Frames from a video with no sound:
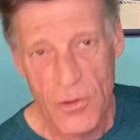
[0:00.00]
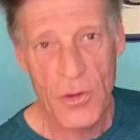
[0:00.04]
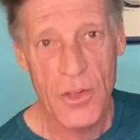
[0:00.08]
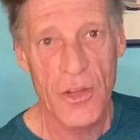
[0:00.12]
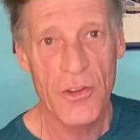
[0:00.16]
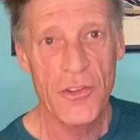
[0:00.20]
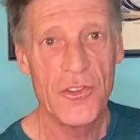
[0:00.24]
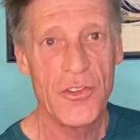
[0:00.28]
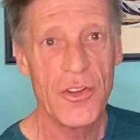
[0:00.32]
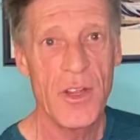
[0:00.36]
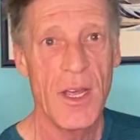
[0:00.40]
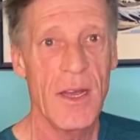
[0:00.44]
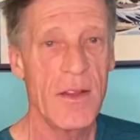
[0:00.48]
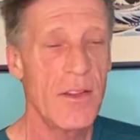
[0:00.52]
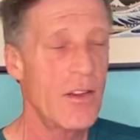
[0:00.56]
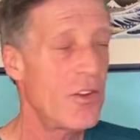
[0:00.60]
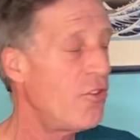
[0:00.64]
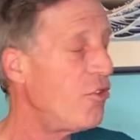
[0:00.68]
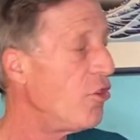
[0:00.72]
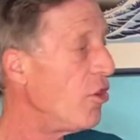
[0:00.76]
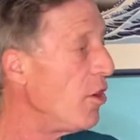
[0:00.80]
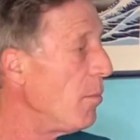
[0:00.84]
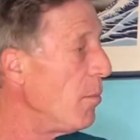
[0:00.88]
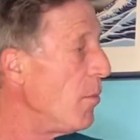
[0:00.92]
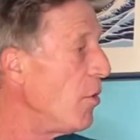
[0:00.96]
you can see on the
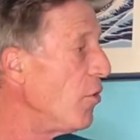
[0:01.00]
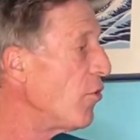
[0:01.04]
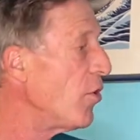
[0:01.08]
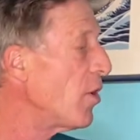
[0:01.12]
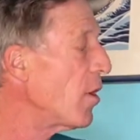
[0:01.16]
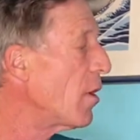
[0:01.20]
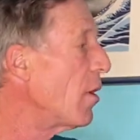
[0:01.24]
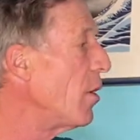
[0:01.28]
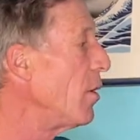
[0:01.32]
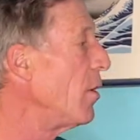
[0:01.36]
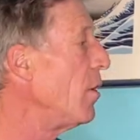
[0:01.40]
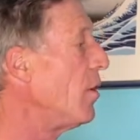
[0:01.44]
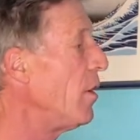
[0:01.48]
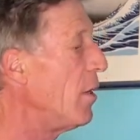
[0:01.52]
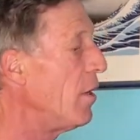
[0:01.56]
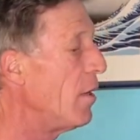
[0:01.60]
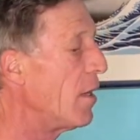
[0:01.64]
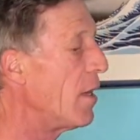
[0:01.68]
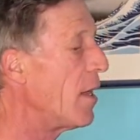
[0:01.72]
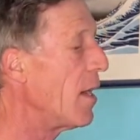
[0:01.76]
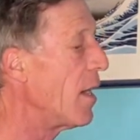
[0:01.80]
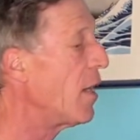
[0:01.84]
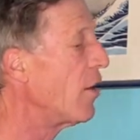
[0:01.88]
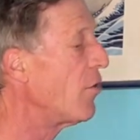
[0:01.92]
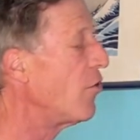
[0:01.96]
sheet music, you need to
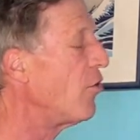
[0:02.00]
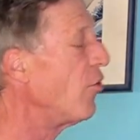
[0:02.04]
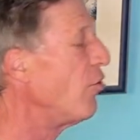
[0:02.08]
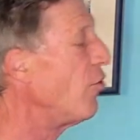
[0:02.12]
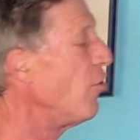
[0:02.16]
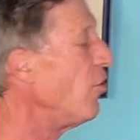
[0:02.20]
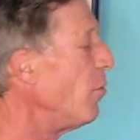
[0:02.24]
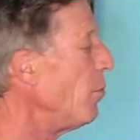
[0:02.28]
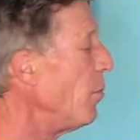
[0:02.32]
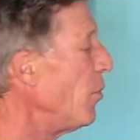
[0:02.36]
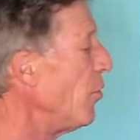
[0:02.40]
get out your sheet